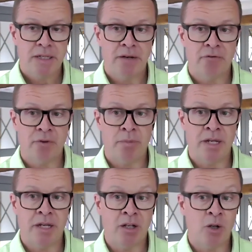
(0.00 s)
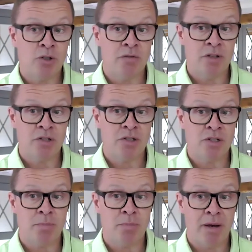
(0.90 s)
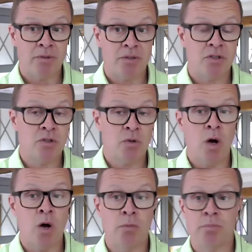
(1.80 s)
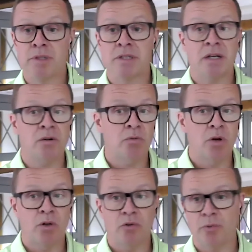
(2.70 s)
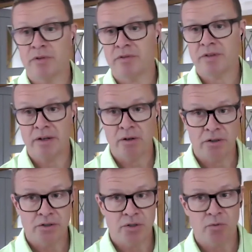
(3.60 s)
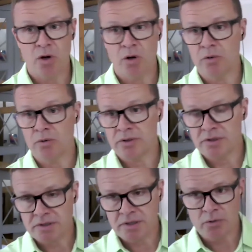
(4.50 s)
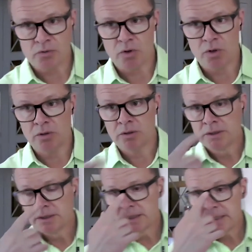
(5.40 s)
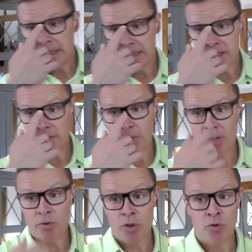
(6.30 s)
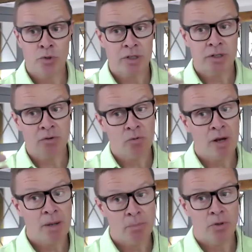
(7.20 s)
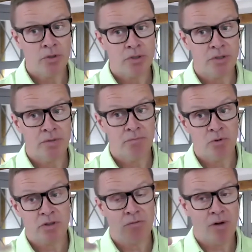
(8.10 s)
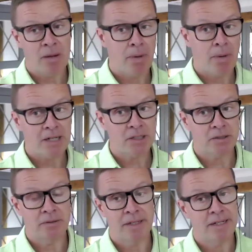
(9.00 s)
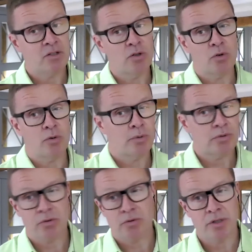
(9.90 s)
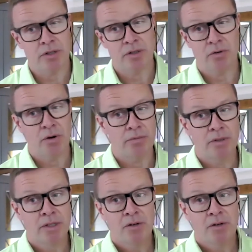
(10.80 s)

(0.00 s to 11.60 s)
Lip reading: And for me, a lot of this is about to own particular roles, whether it's a technology role or it's a sales role. It is about recruiting the right person with the right passion, and it's not always recruiting in your own